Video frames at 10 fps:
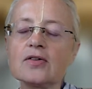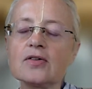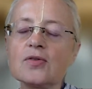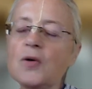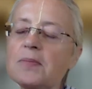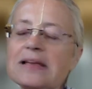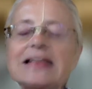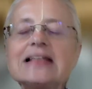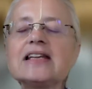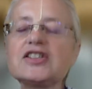who
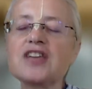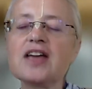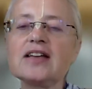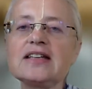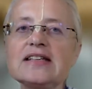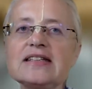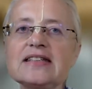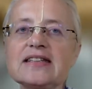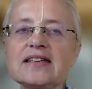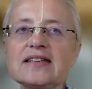completely reject
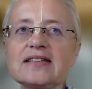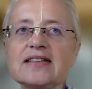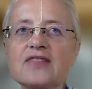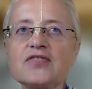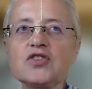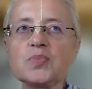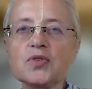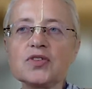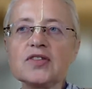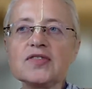these selfish
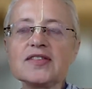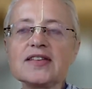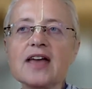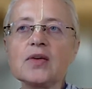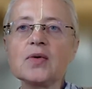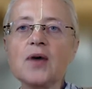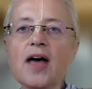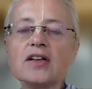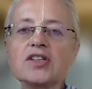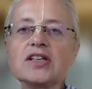motives and who
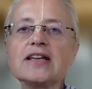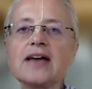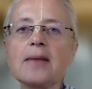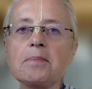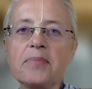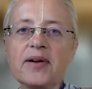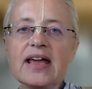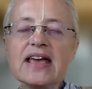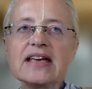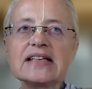actually
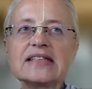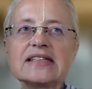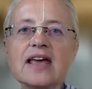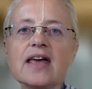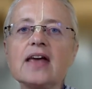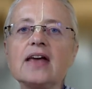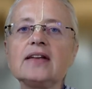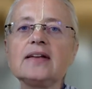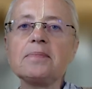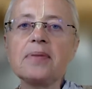embrace
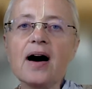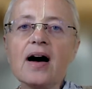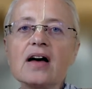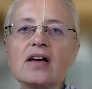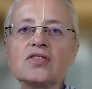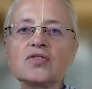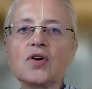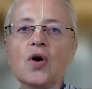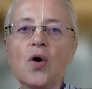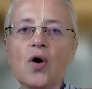the path
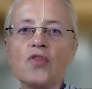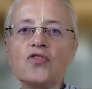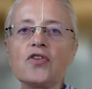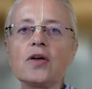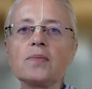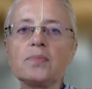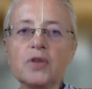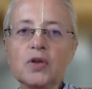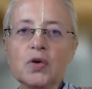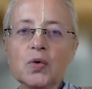of
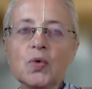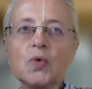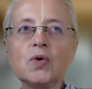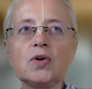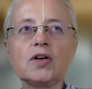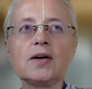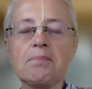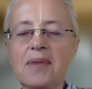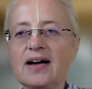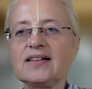pure
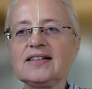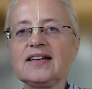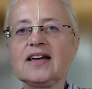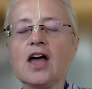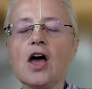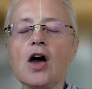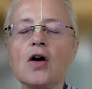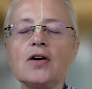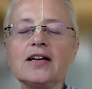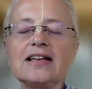bhakti,
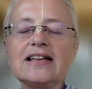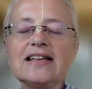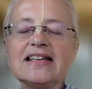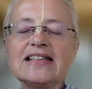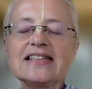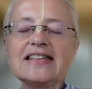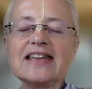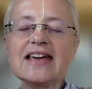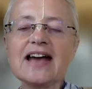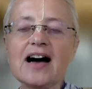or at least
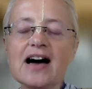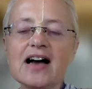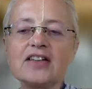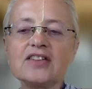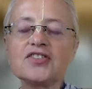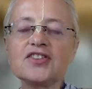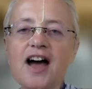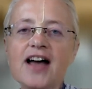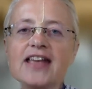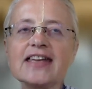they are
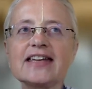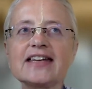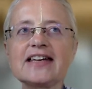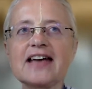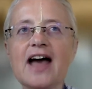trying